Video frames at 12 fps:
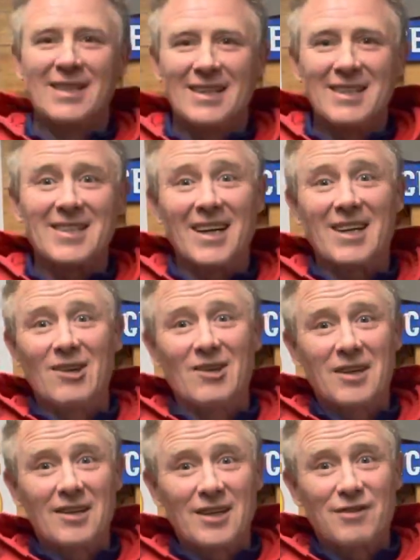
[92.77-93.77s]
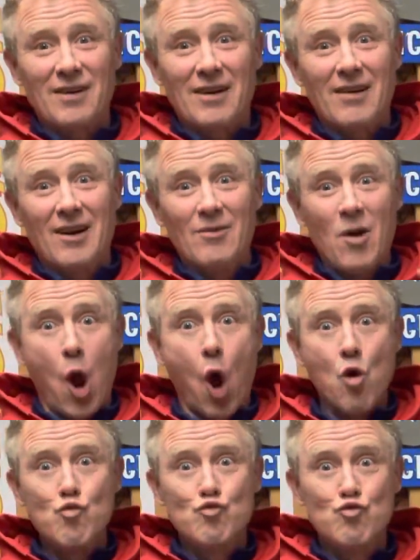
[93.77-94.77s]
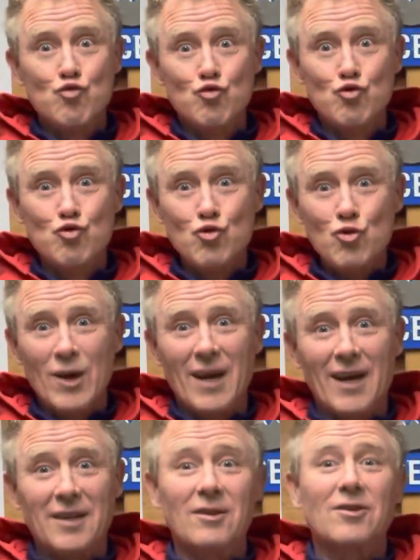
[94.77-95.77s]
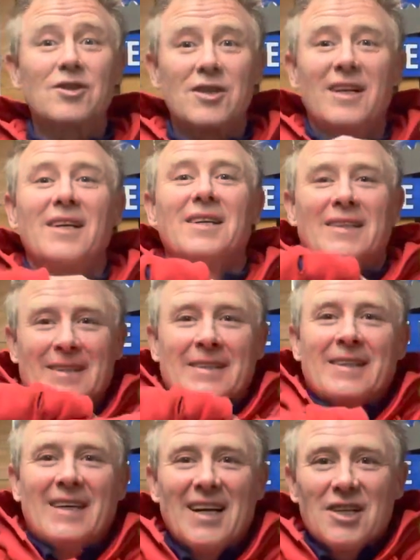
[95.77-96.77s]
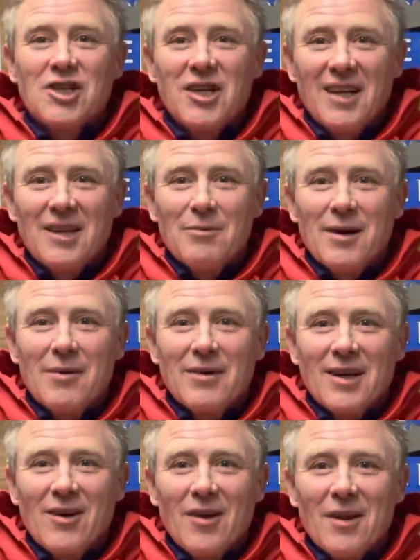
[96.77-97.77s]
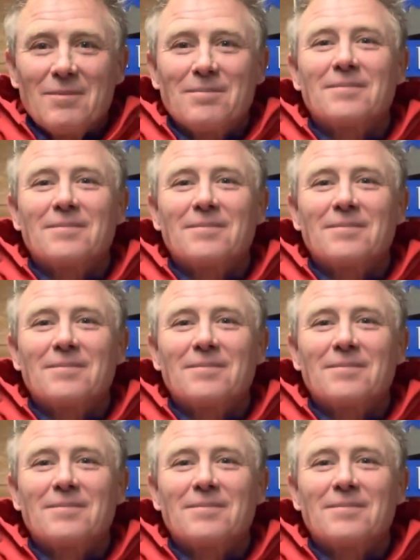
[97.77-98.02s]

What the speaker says: take a look at this photo, and you'll see how shitty they were when I got them.